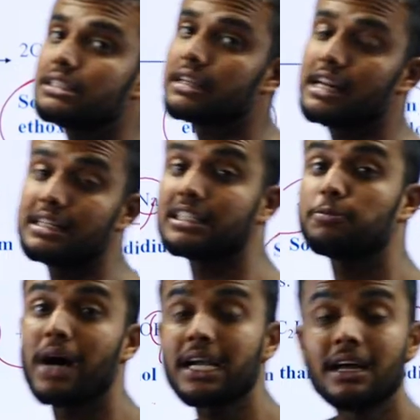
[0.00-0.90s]
is releases,
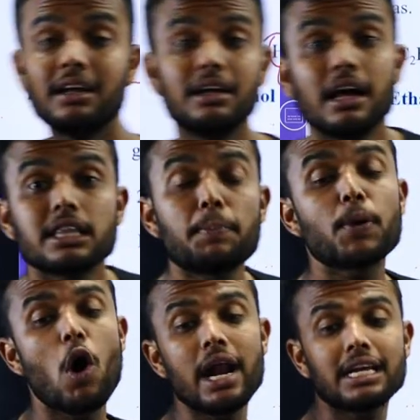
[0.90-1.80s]
but the
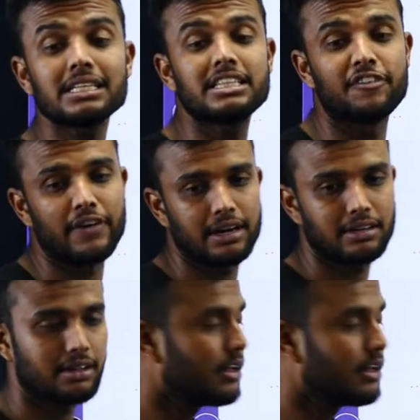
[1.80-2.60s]
product is different.